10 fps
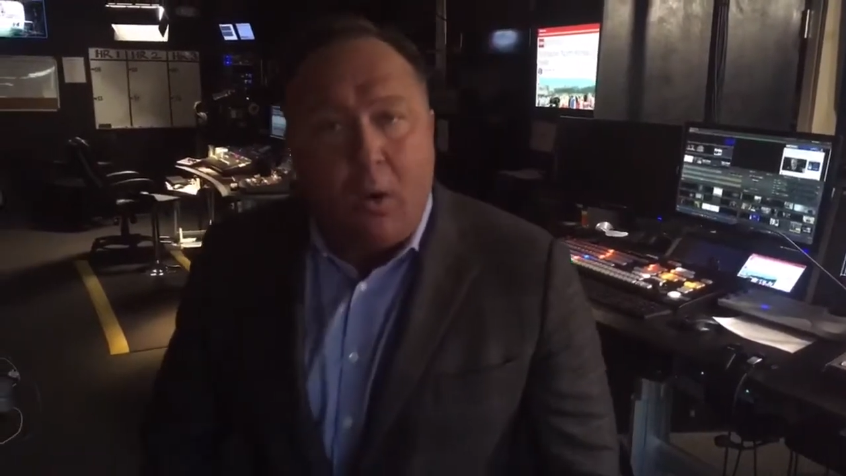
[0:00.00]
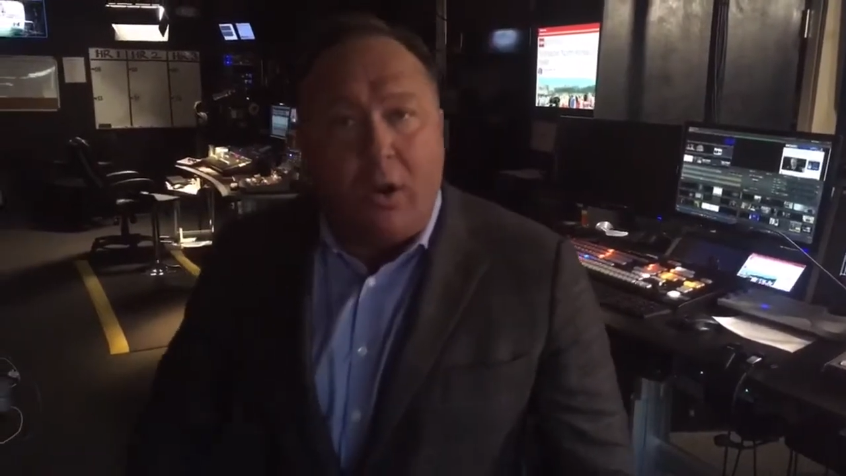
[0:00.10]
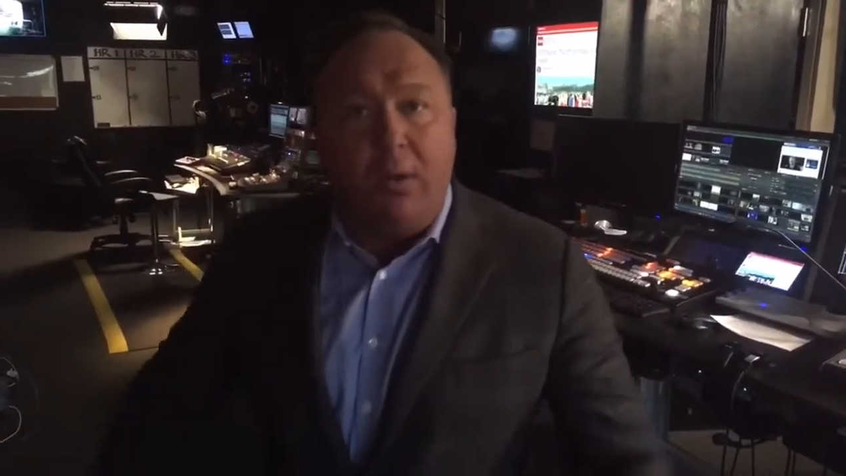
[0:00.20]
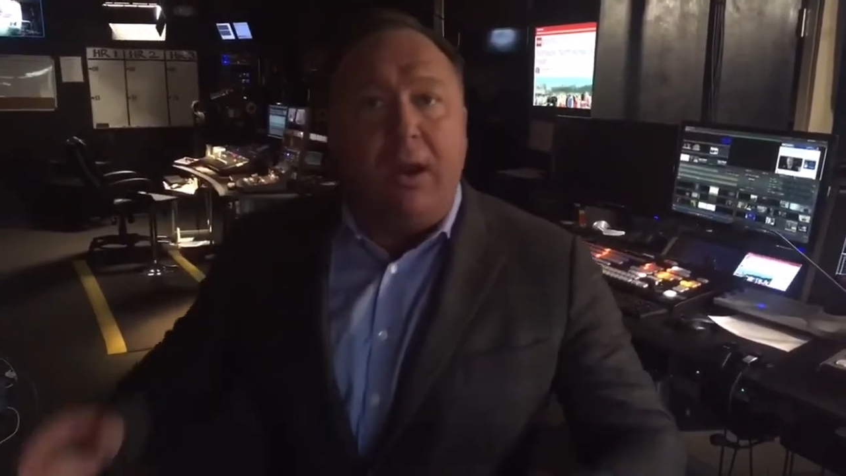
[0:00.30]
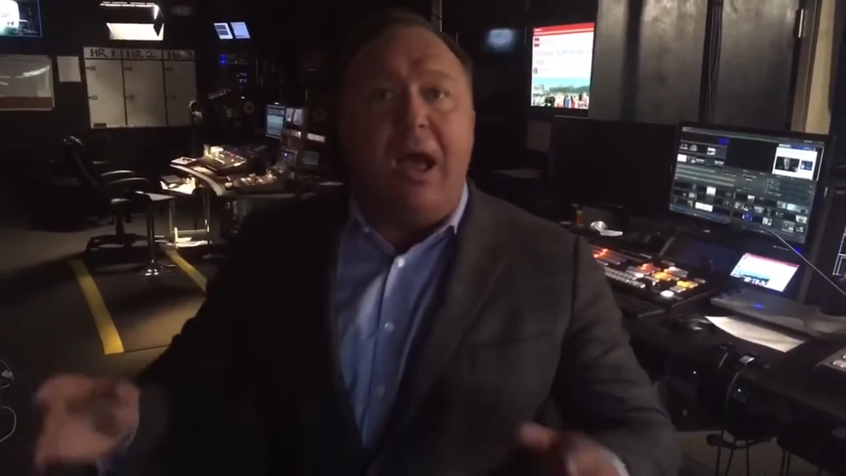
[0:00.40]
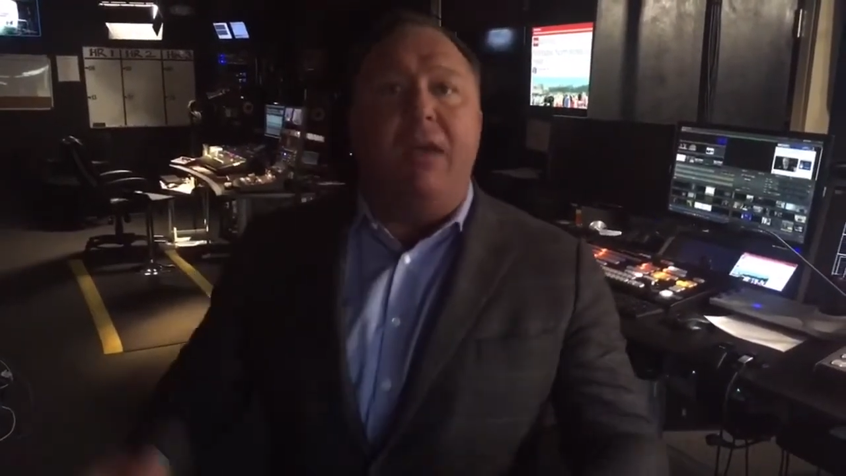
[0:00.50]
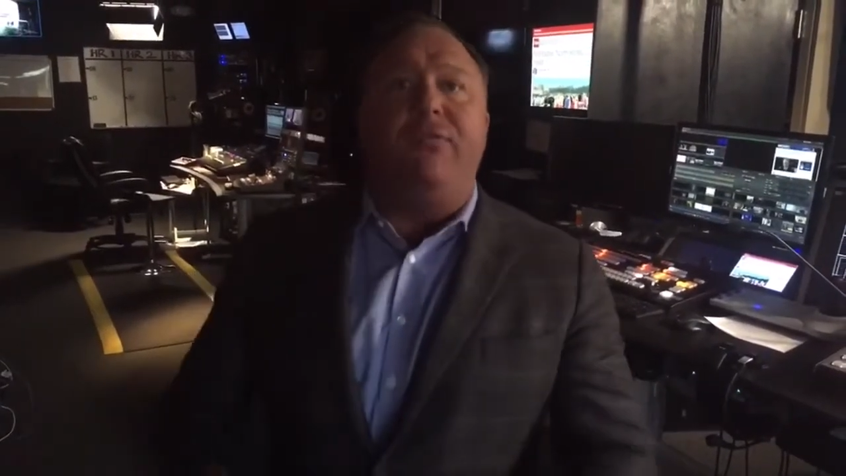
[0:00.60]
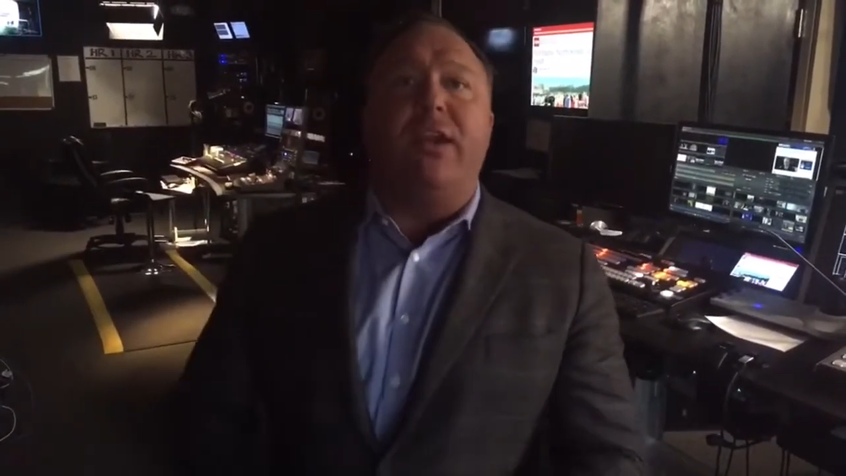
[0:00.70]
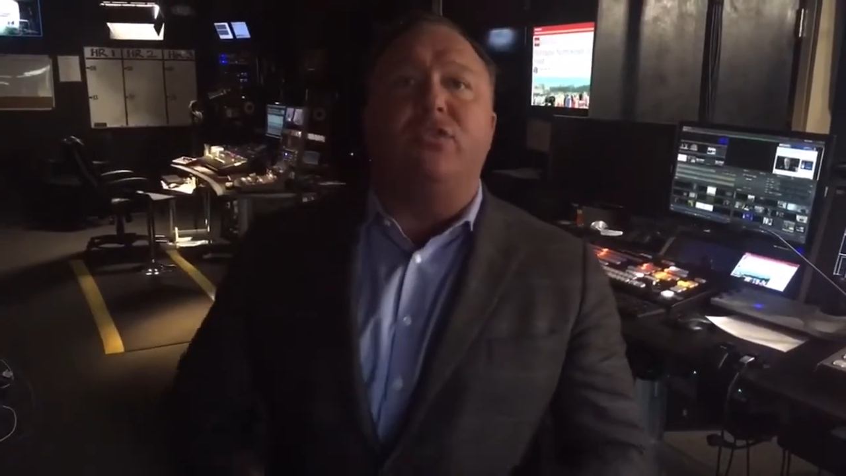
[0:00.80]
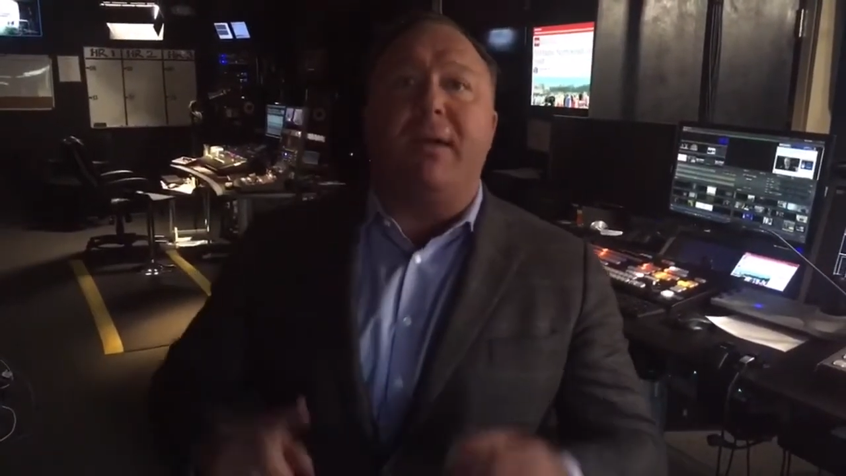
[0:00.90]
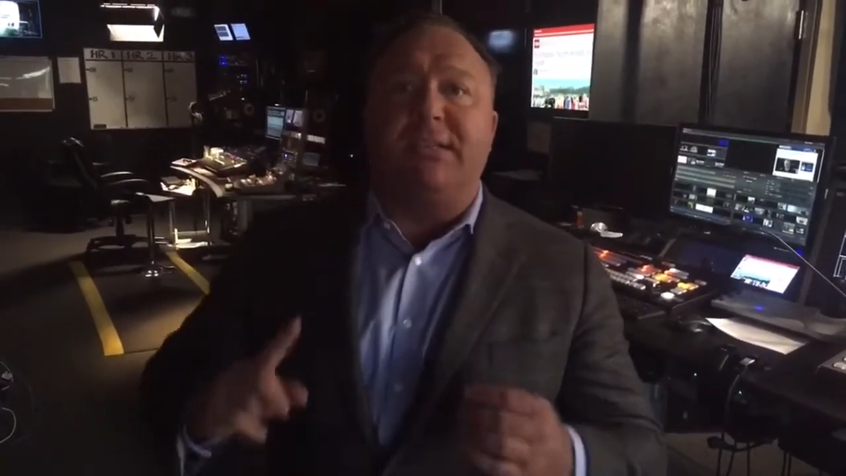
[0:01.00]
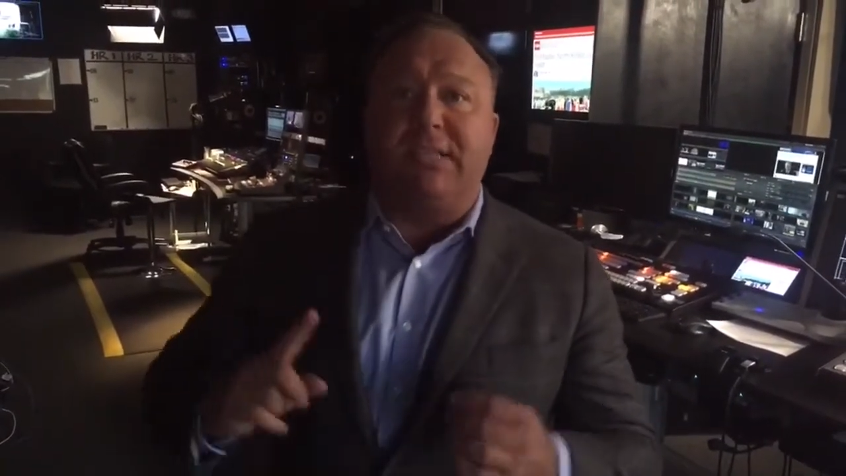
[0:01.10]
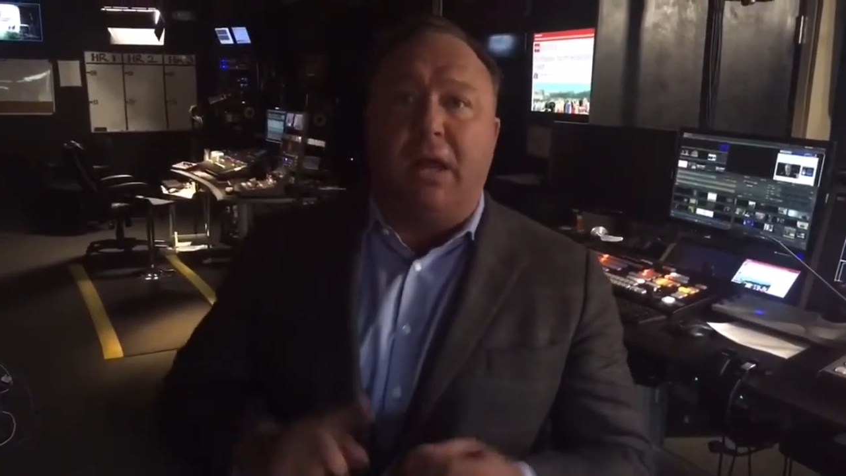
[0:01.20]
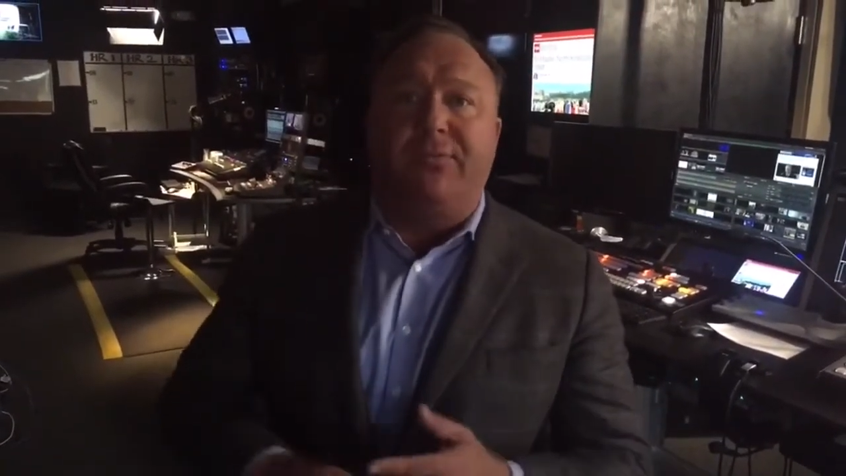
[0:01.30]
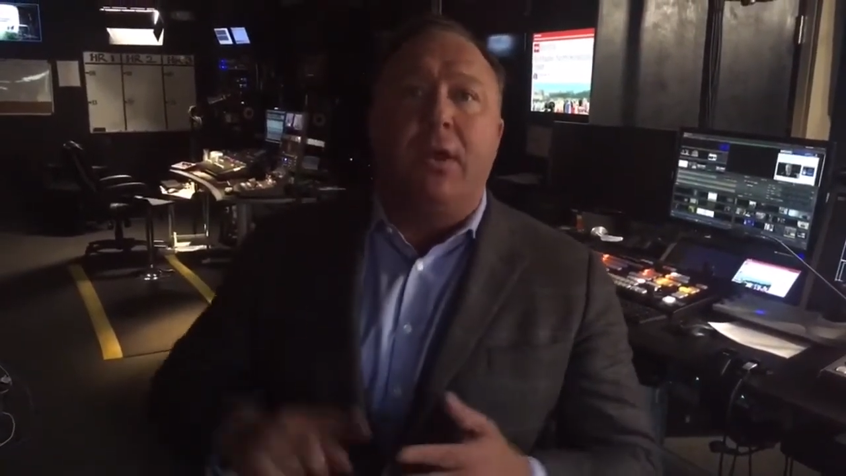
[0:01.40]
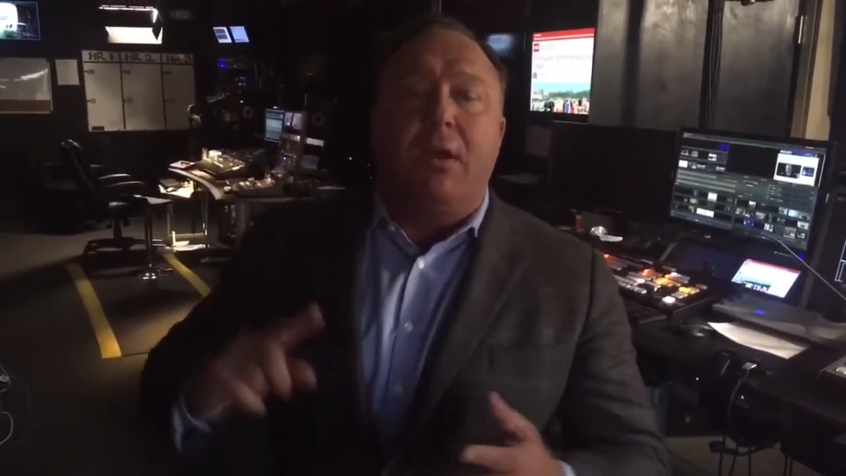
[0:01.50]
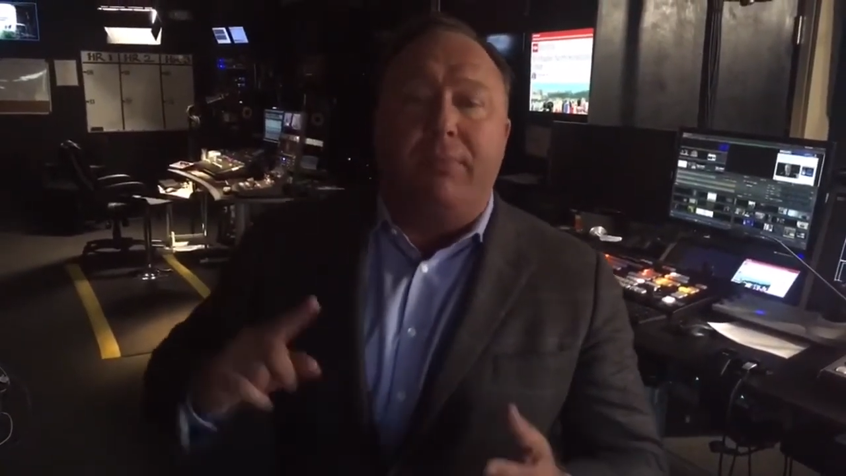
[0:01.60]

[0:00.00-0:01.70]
We're doing live feeds with myself,